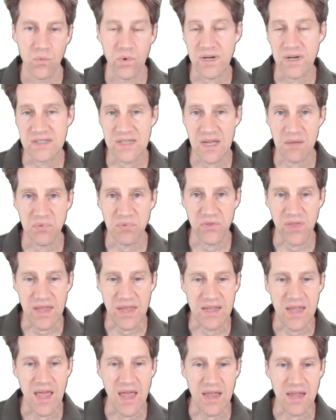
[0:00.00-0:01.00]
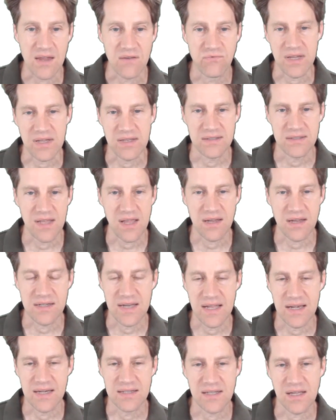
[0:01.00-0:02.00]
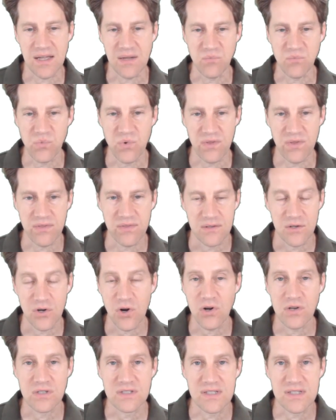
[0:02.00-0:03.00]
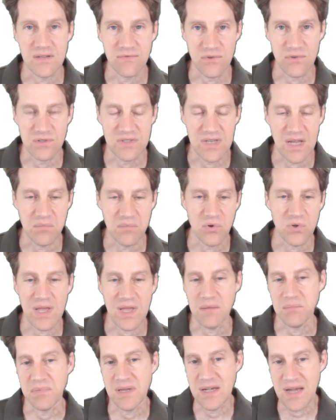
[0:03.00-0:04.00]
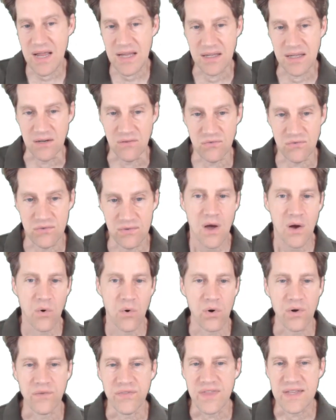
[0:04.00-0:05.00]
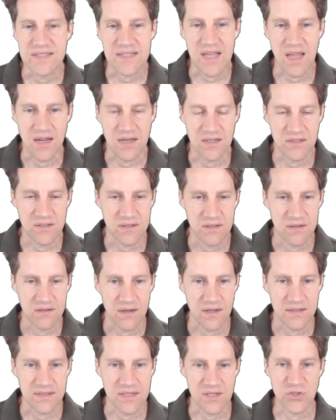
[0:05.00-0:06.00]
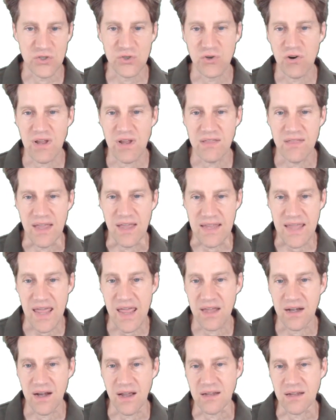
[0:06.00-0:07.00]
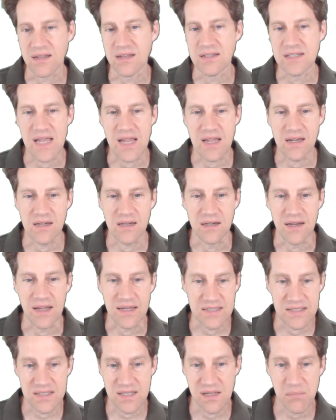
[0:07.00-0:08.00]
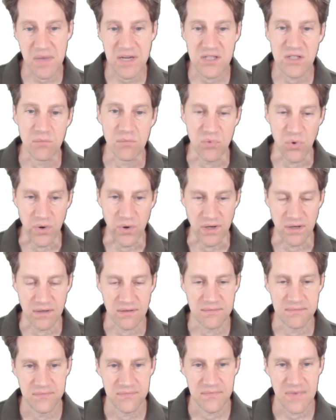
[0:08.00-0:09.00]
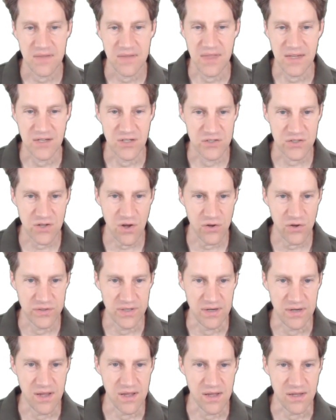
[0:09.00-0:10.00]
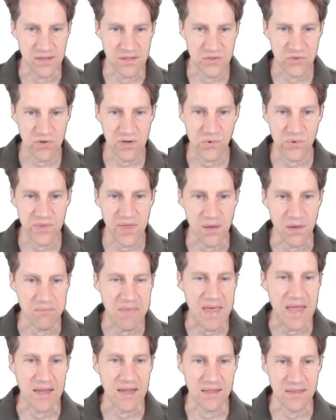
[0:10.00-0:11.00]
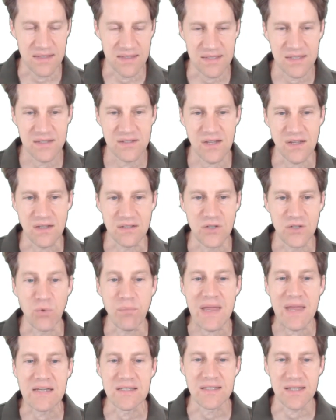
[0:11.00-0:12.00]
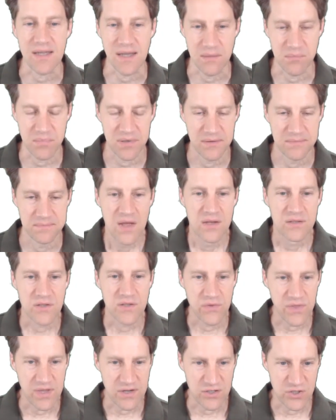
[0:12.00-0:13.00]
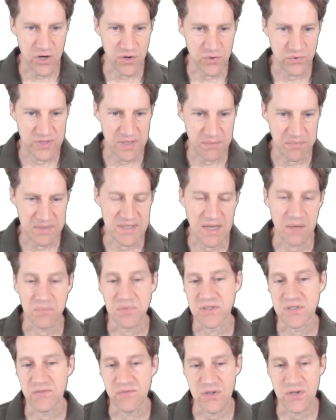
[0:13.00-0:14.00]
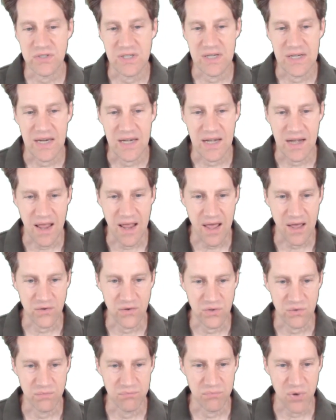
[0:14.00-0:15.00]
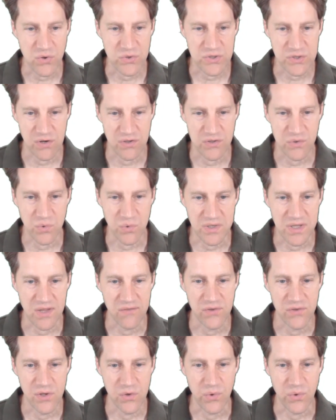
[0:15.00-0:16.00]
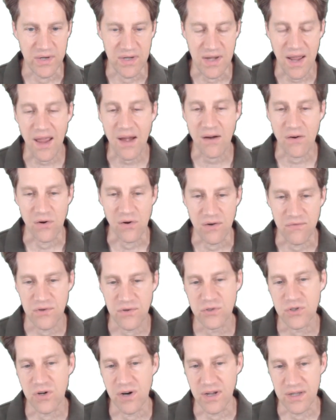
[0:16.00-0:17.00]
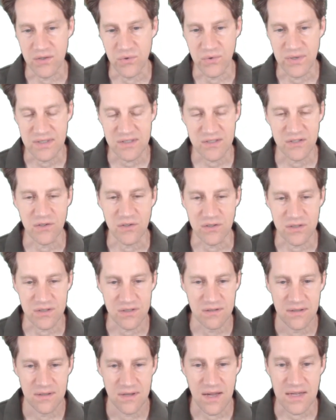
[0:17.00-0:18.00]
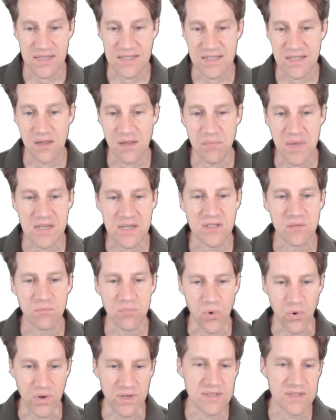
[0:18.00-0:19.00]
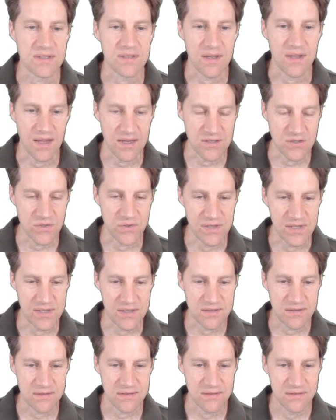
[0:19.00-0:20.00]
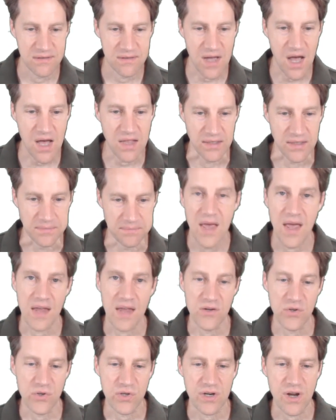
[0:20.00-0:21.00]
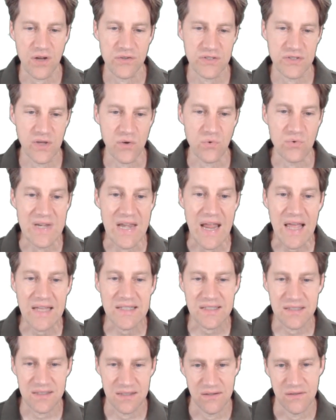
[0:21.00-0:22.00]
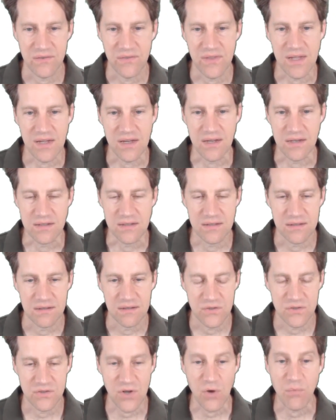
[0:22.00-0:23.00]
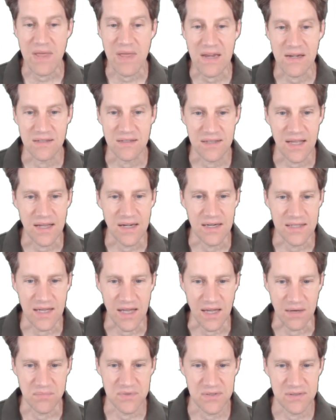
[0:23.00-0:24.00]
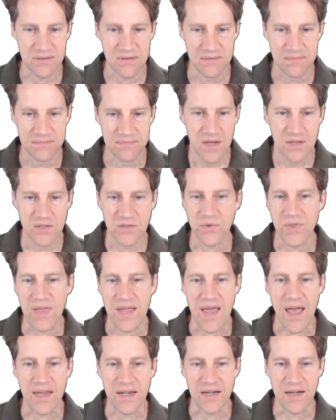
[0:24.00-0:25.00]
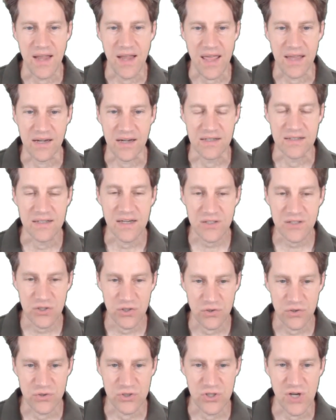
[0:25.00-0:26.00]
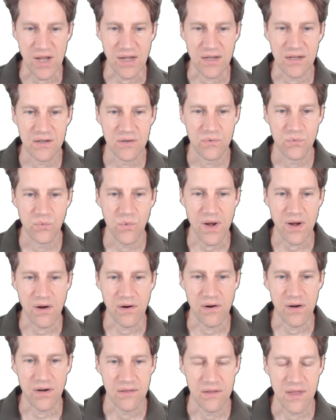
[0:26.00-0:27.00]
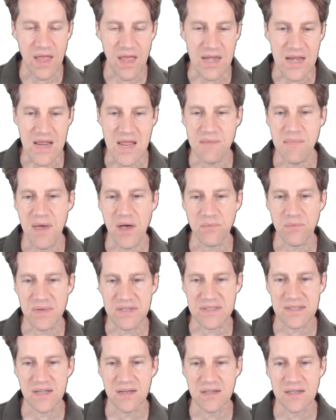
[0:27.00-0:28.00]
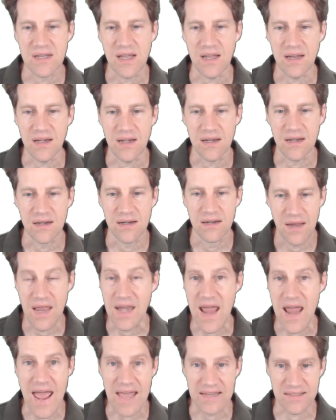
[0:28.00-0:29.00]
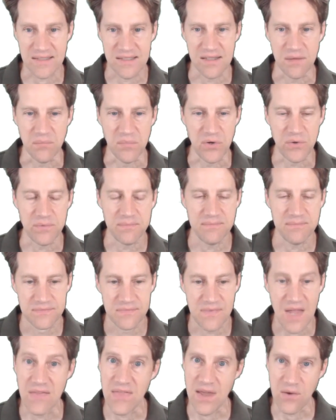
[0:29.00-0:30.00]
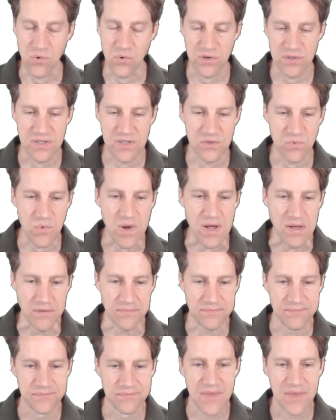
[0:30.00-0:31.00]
One example they gave is a data type with currency, for example, can't be negative. Or in this case, it's a string that cannot contain an exclamation point. And they just called it a string without bang. And this is a domain type. So they show some examples of using it and how Postgres will give you an error if you try to insert exclamation points into this column. And you can also nest these domain data types. So they added an additional check where an email must contain an at symbol, and that works as well.